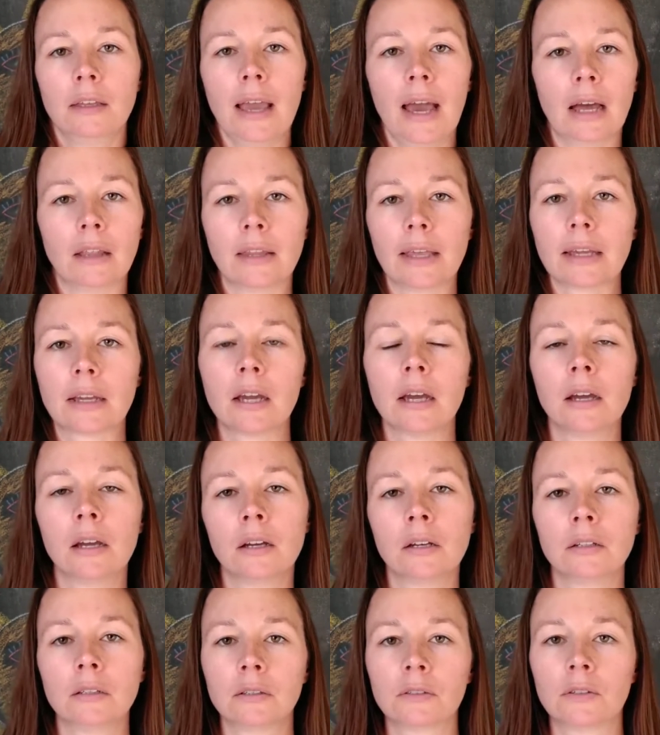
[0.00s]
yeah, like,
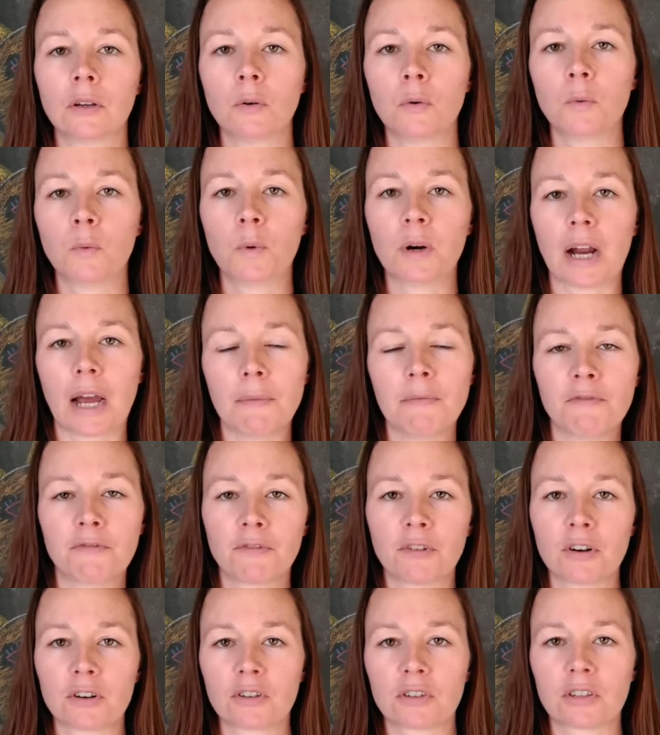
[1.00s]
so when I'm
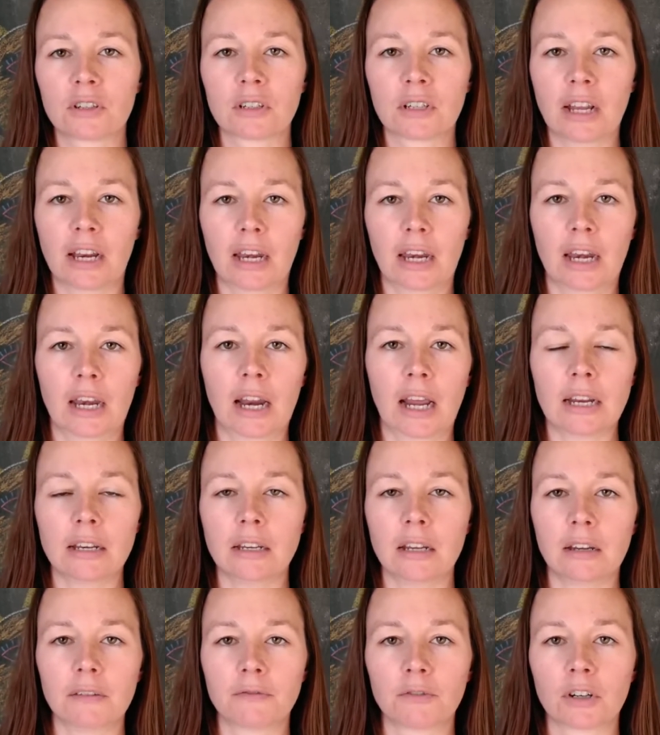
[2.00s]
first getting an
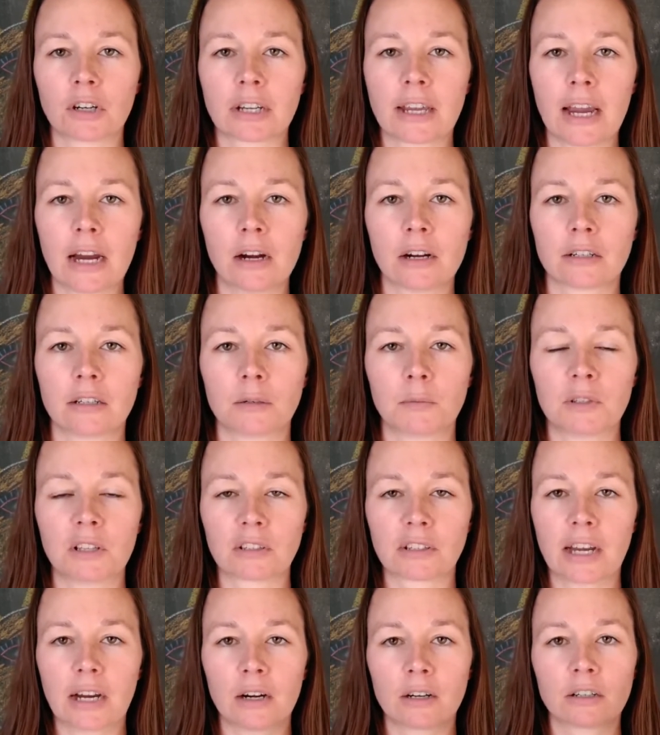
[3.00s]
idea for a character, when
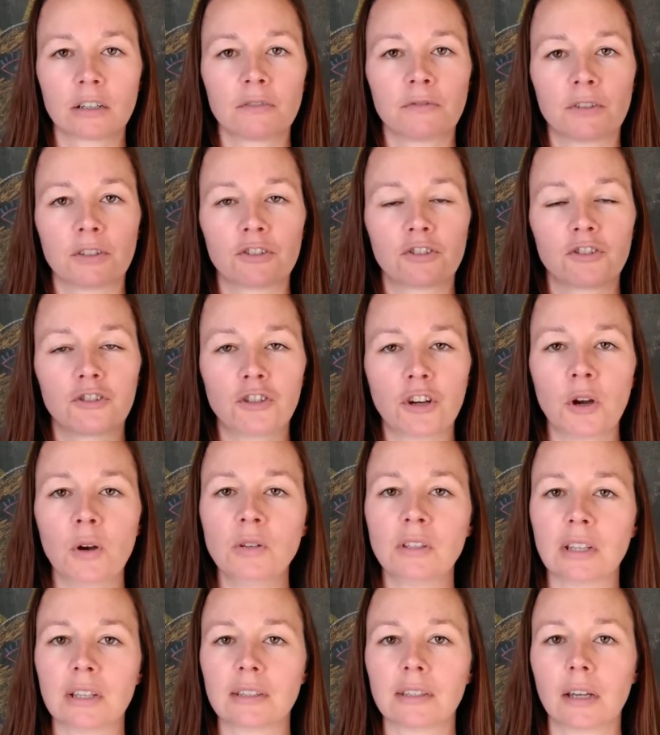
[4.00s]
this character first
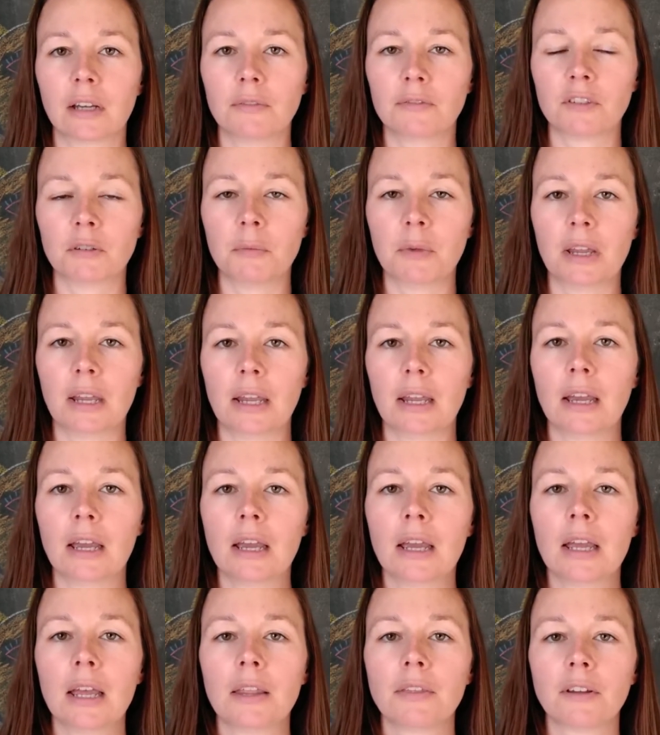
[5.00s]
shows itself to me,
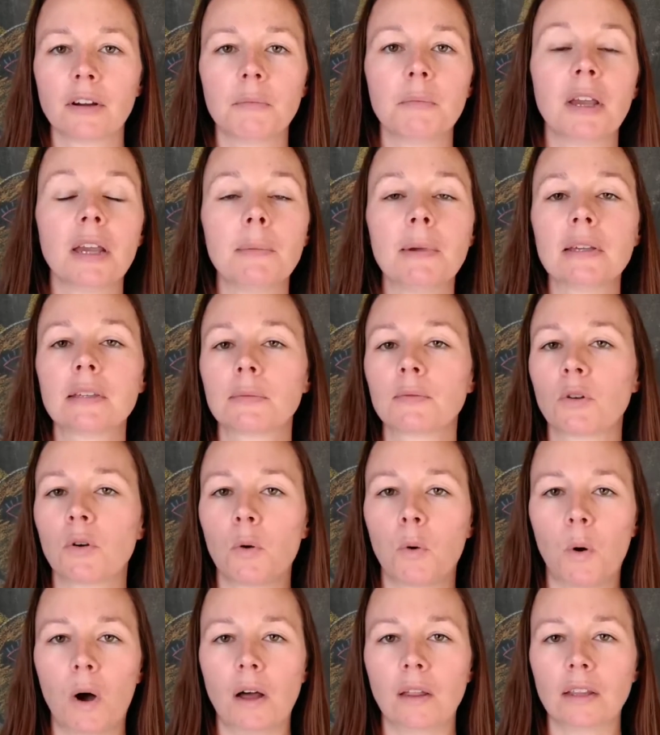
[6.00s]
there may be some
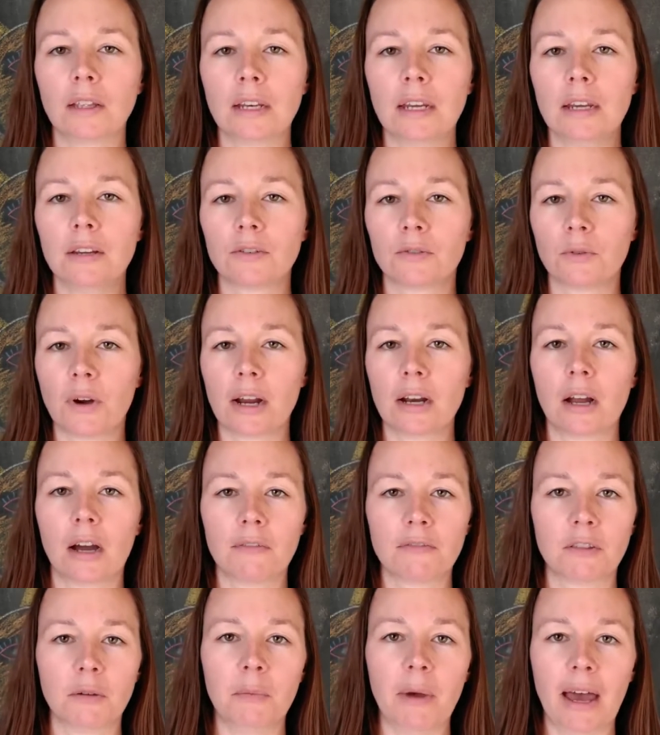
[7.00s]
qualities right
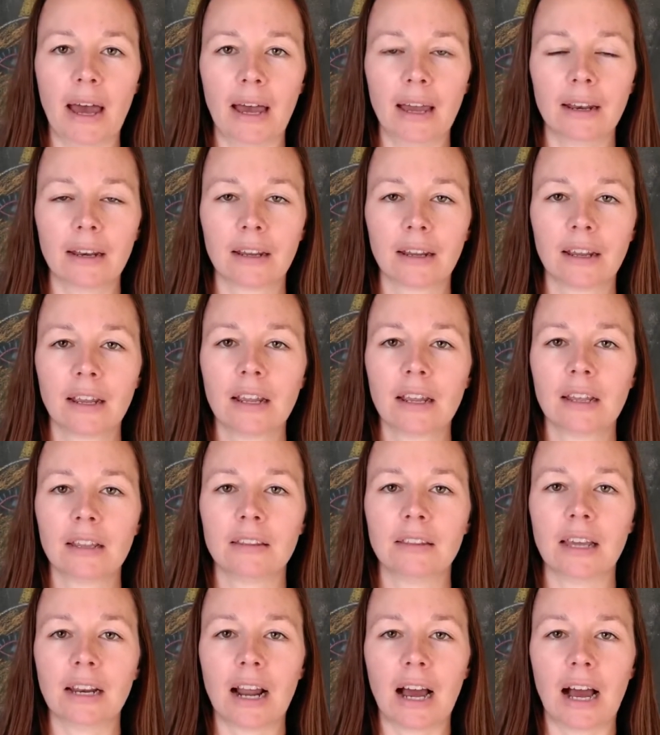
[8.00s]
off the bat
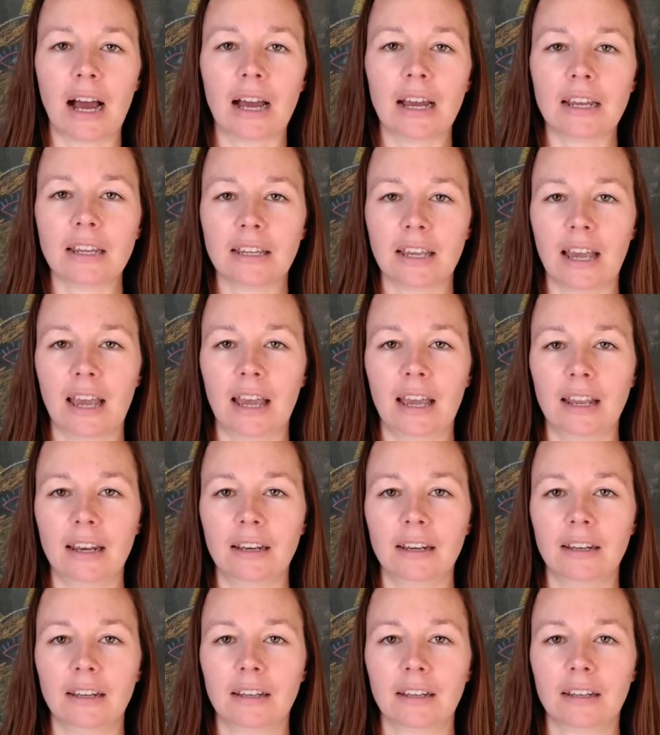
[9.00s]
that I
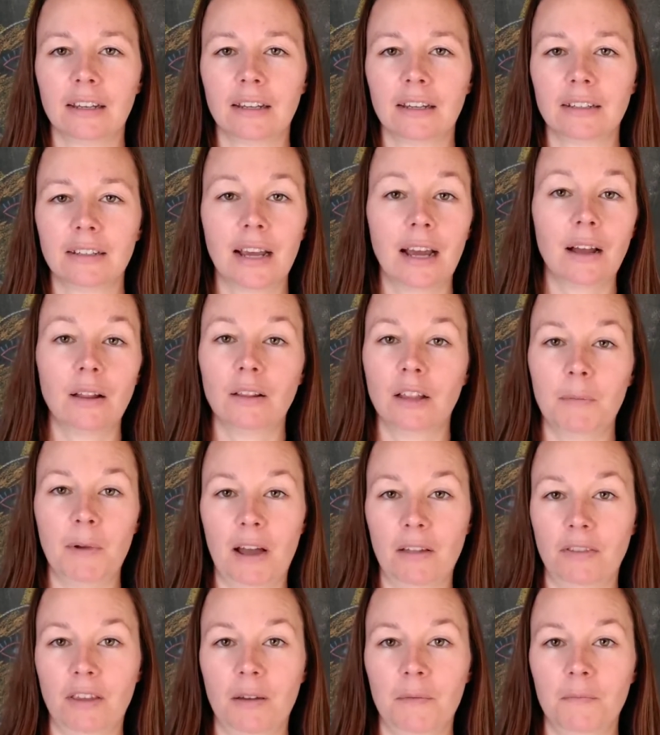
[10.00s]
can tell
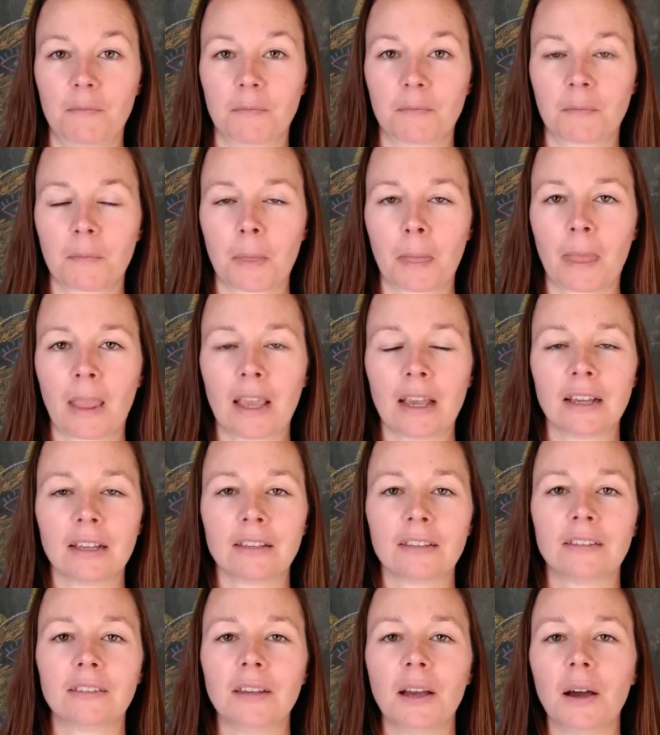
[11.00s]
about them.
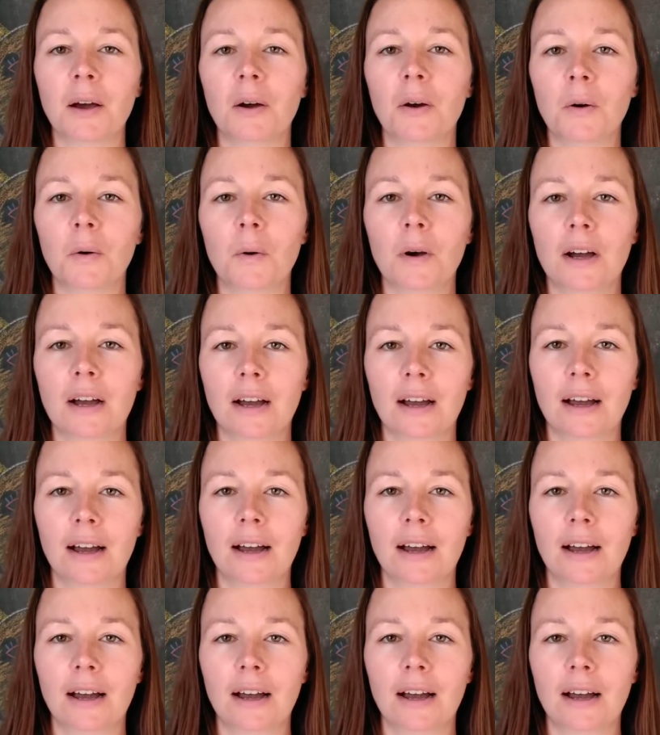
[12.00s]
So,